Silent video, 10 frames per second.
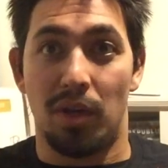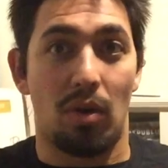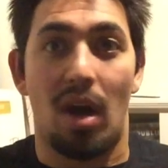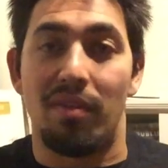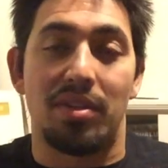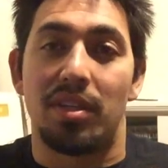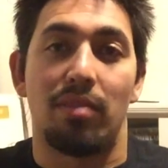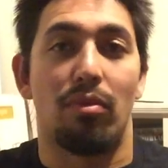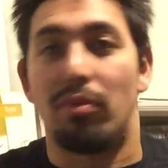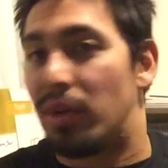obviously
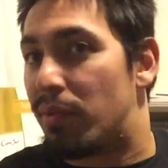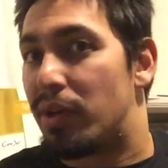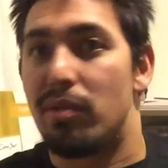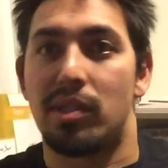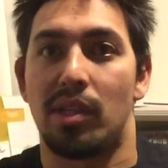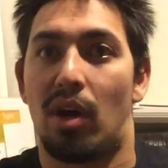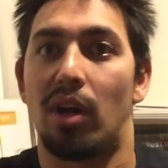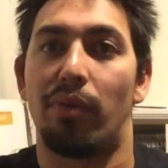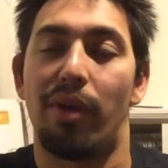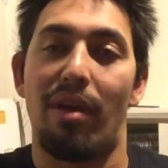we were using the
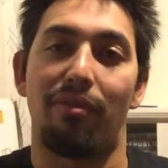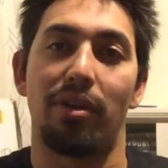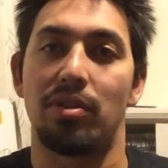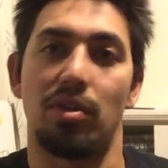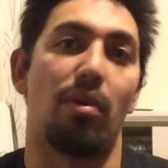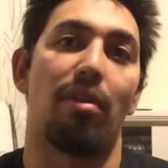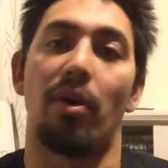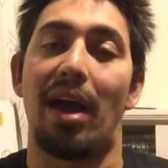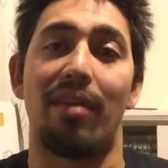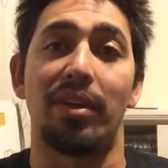heart rate reference, so
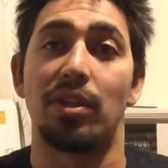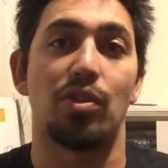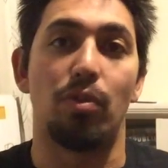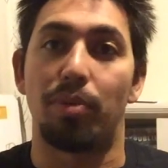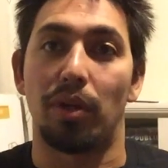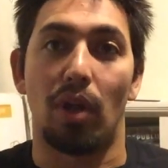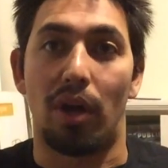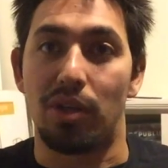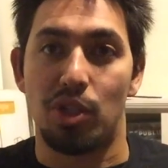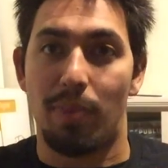without having a super
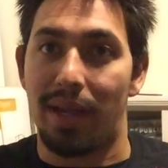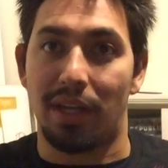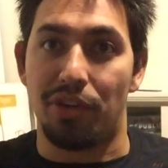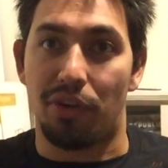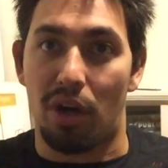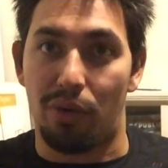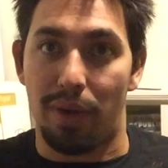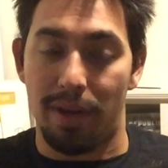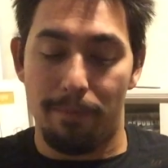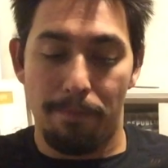large spike in your heart
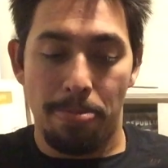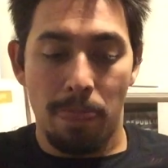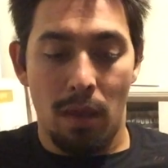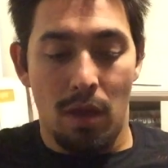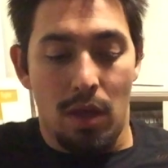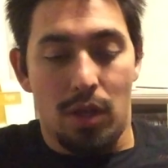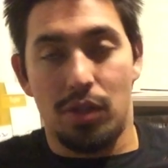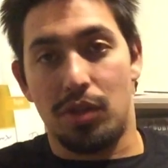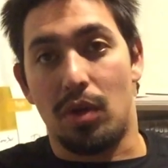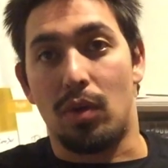rate.
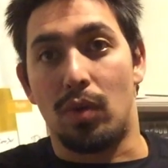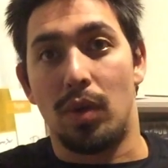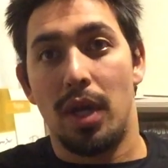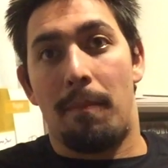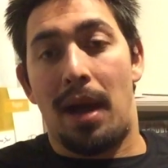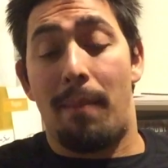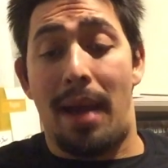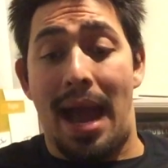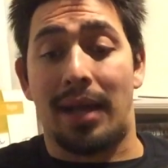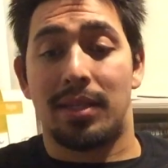So a
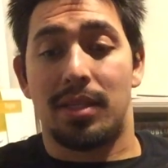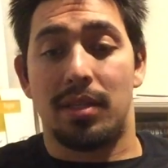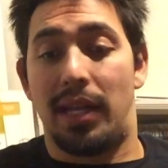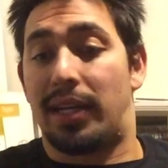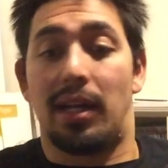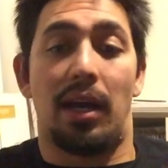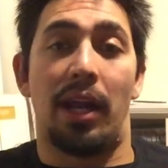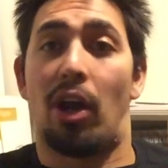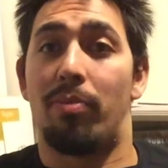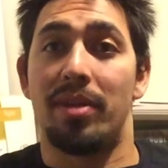max, like an
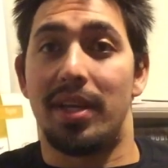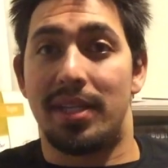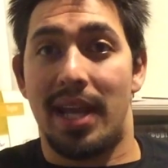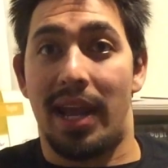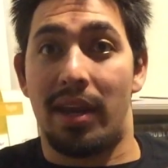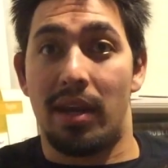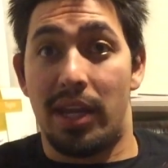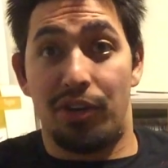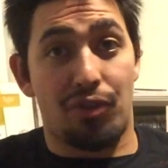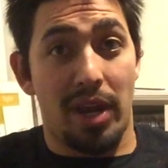RPE 10
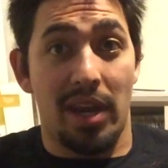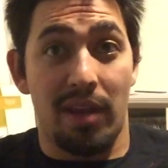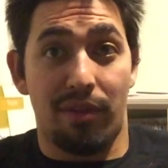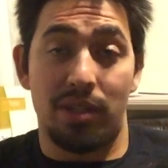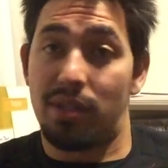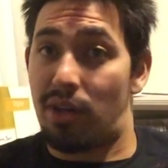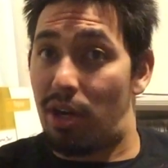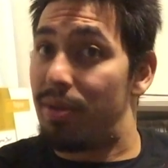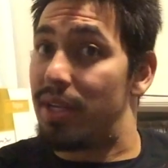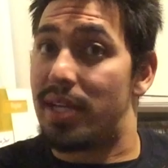in training versus an
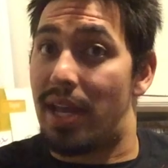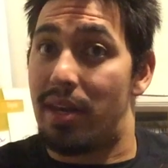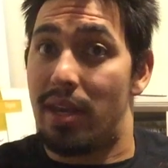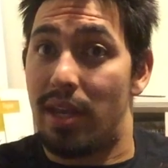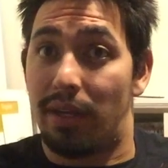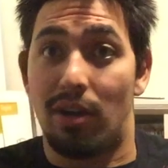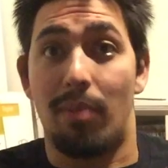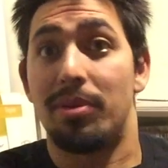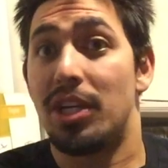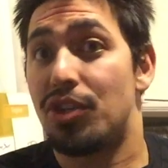RPE 10 in
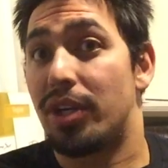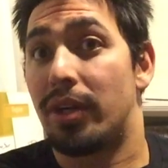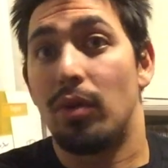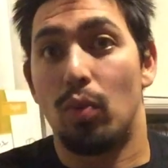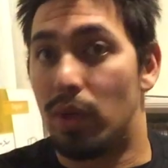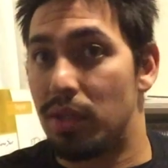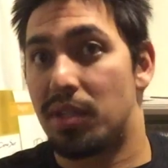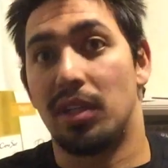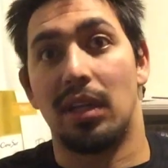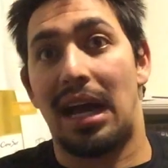competition, will
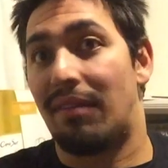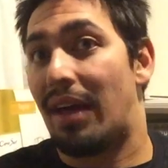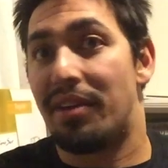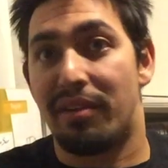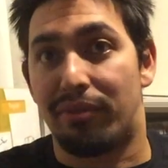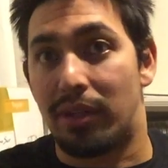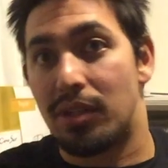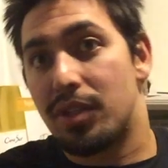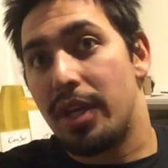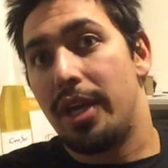still have that
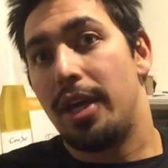difference.